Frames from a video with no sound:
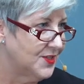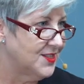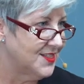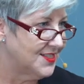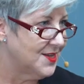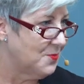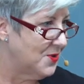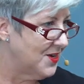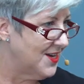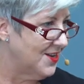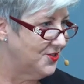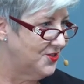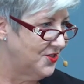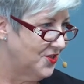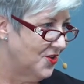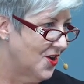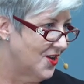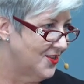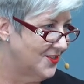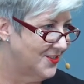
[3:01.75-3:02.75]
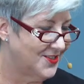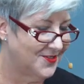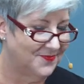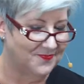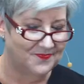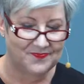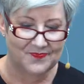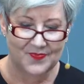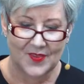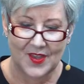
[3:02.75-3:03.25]
when someone else yawns,
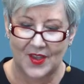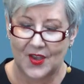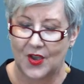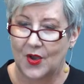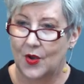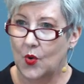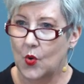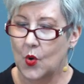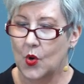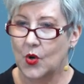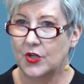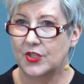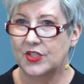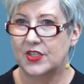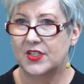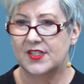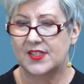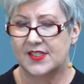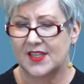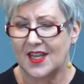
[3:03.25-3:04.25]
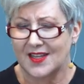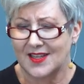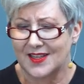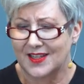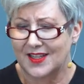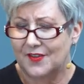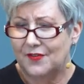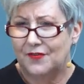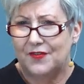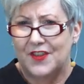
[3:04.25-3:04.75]
or to
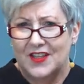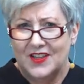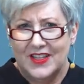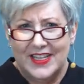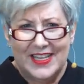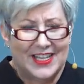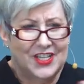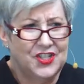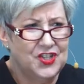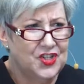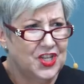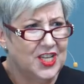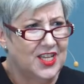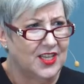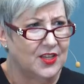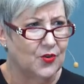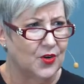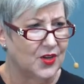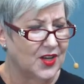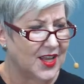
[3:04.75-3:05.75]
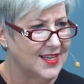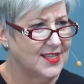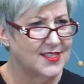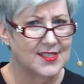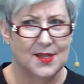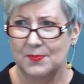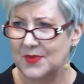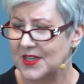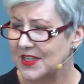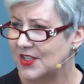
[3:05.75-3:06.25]
suddenly feel itchy or like
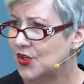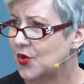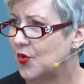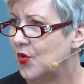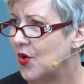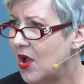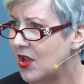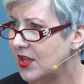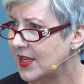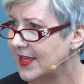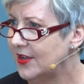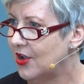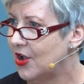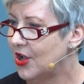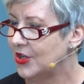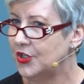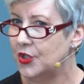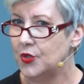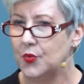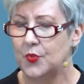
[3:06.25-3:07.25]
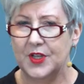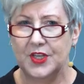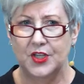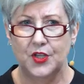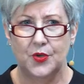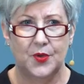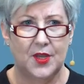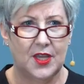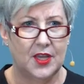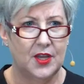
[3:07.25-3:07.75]
something's crawling on you when
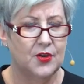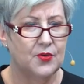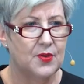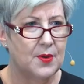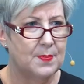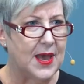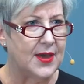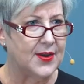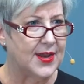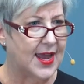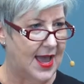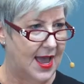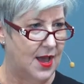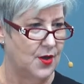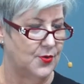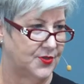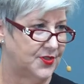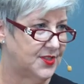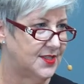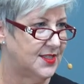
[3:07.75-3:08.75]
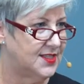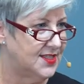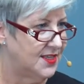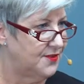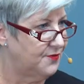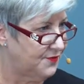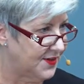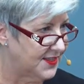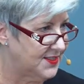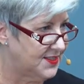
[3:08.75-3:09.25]
you hear about a house that's
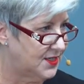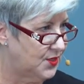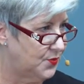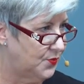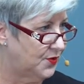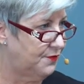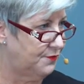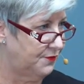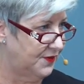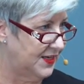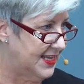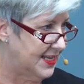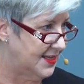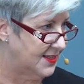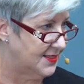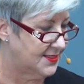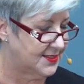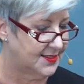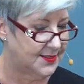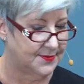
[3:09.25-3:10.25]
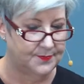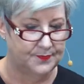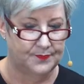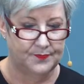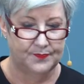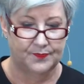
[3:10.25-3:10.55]
infested with fleas,